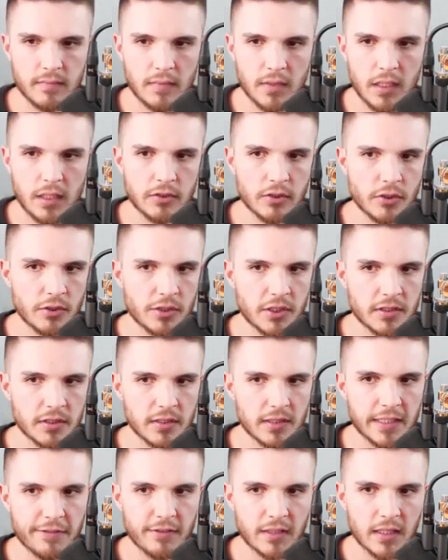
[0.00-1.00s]
So just
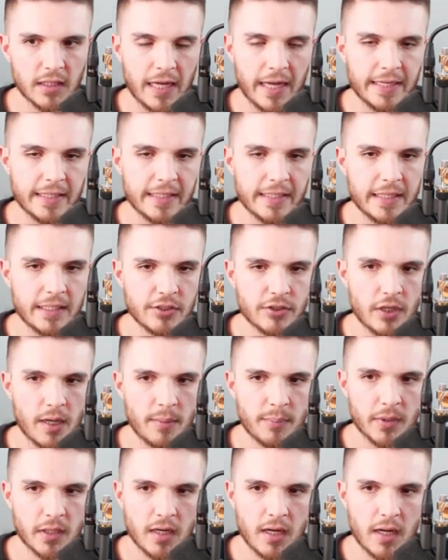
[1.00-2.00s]
leave a like and drop a
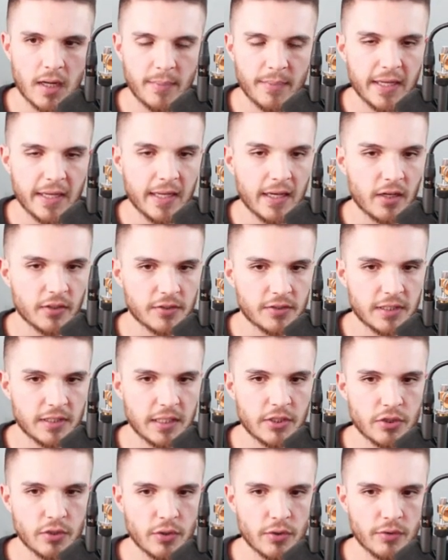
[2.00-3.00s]
comment and I'll send
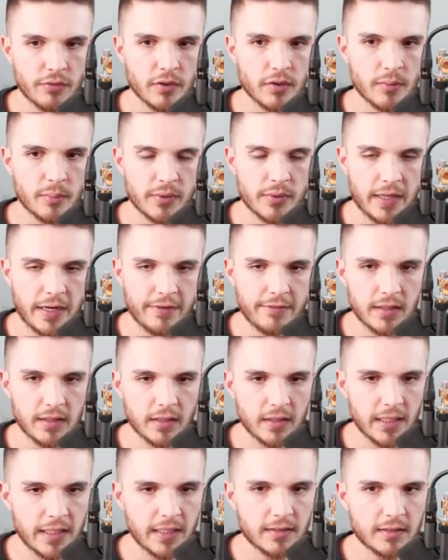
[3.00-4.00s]
you over a private
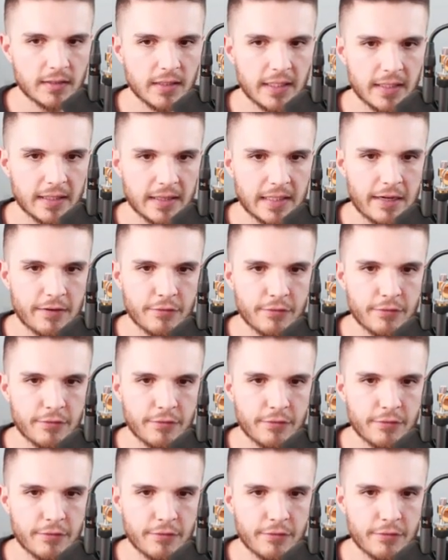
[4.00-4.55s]
link to get that free